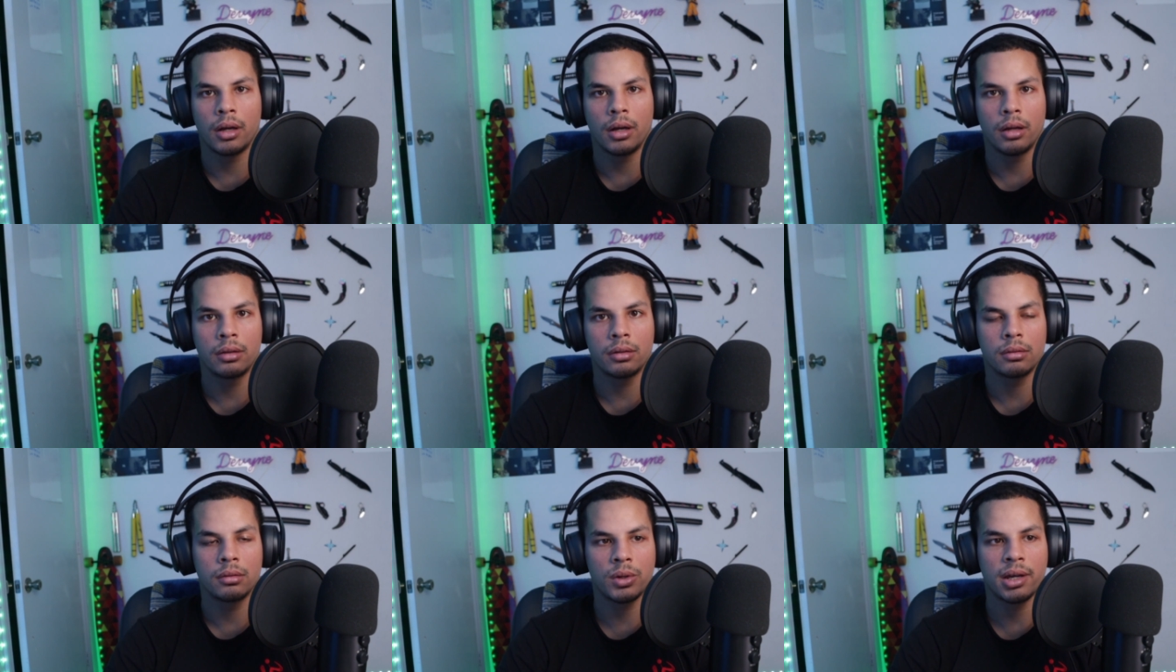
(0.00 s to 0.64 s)

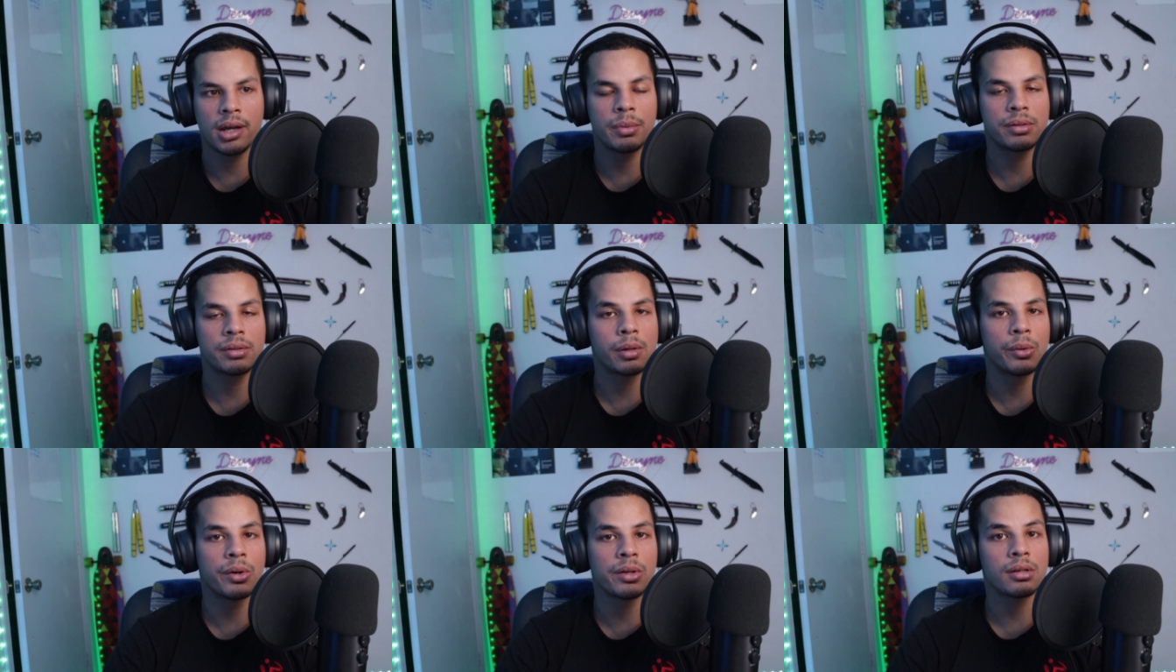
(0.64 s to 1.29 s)
And you can't be
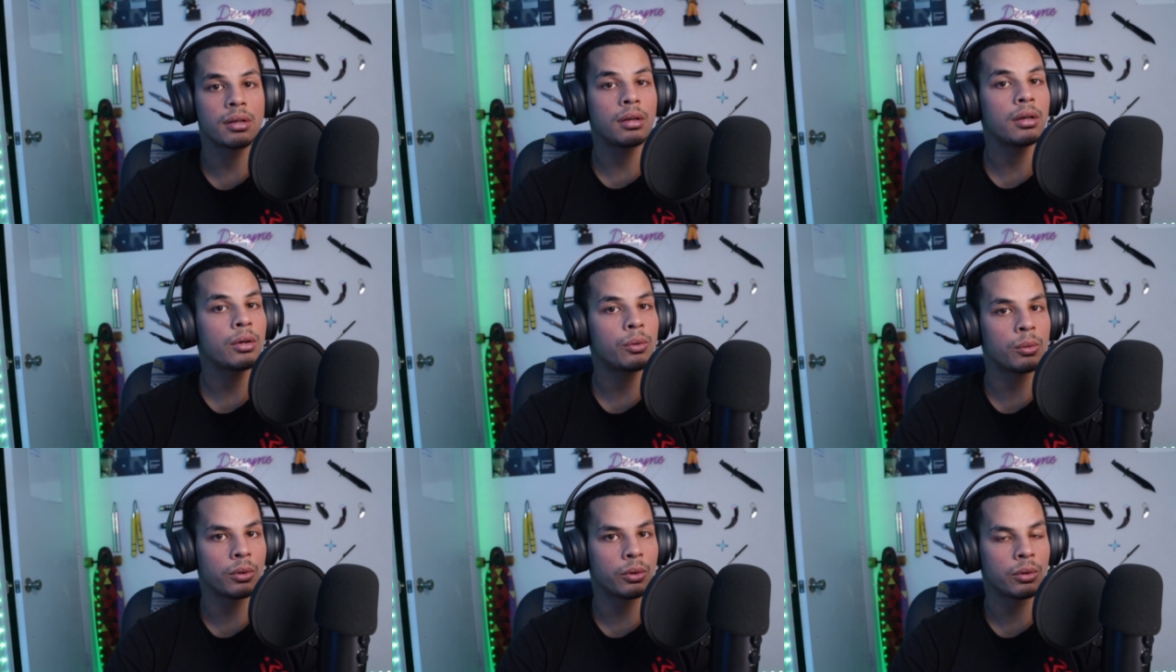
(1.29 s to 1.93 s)
someone's
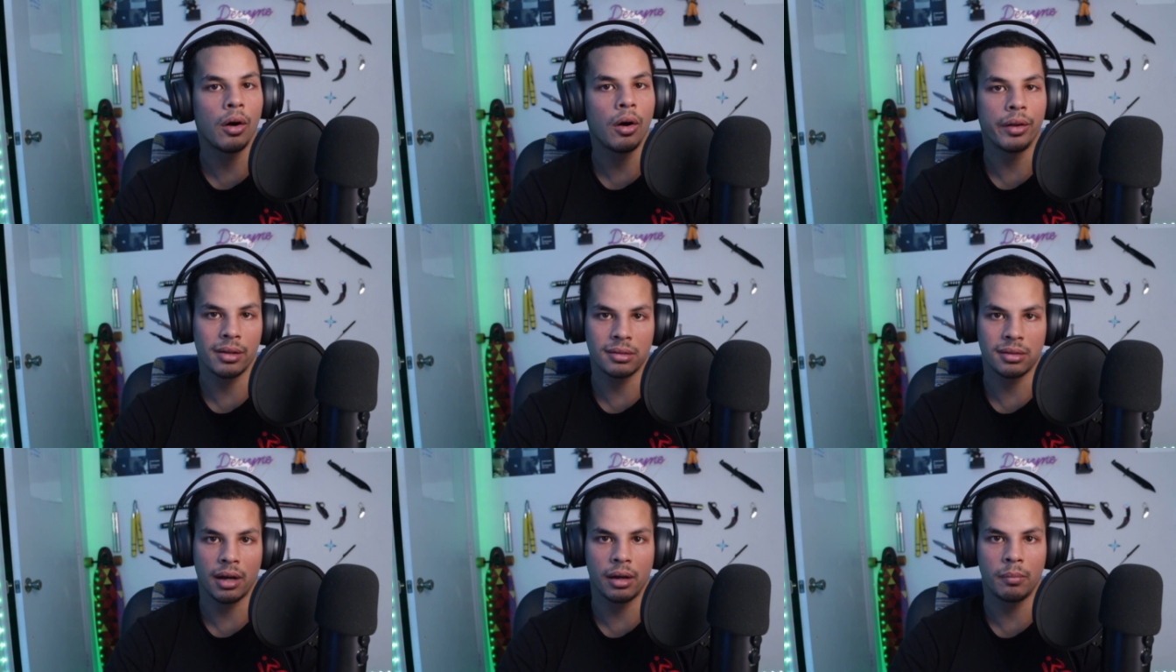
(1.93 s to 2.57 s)
equal all the
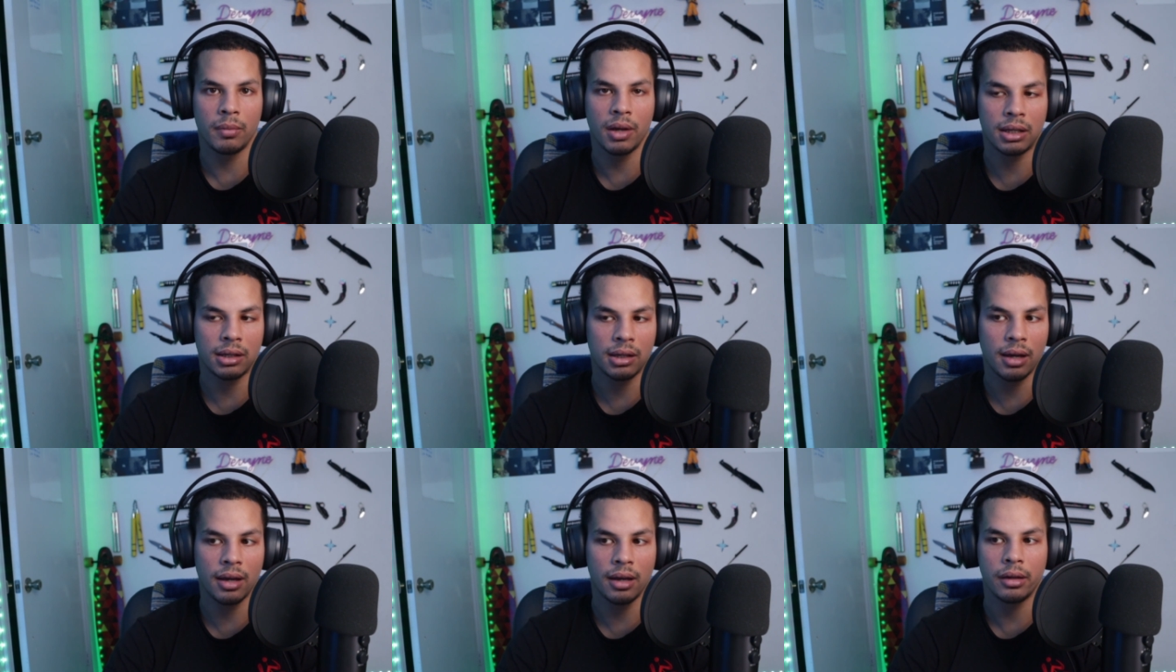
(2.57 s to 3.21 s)
time,
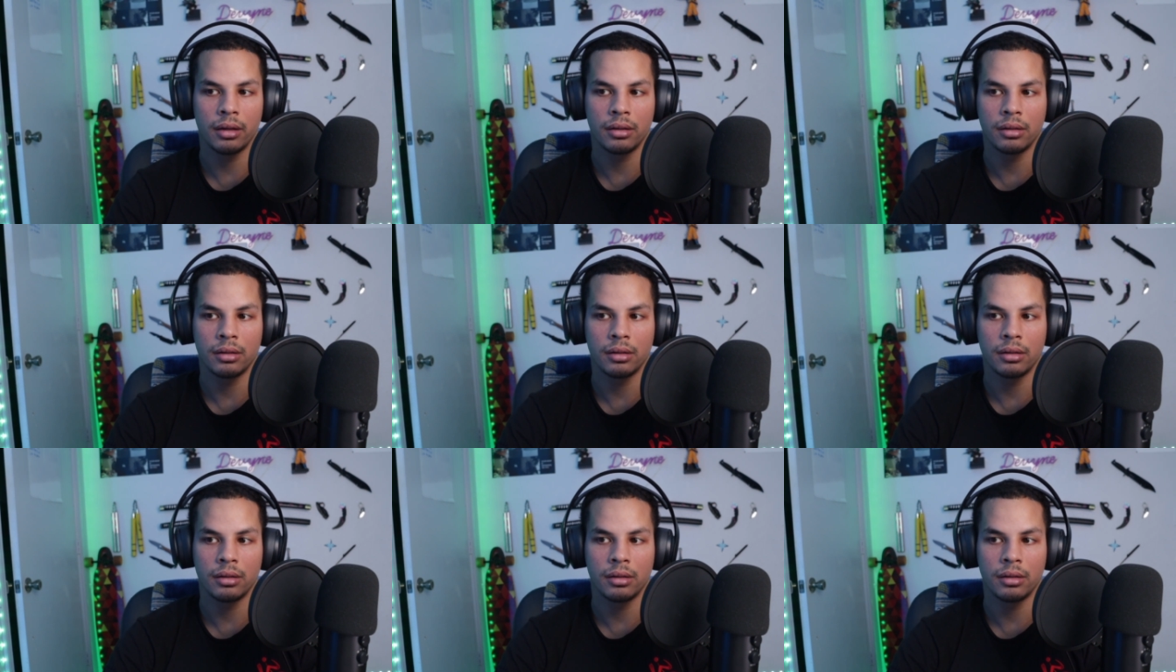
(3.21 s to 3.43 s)
aka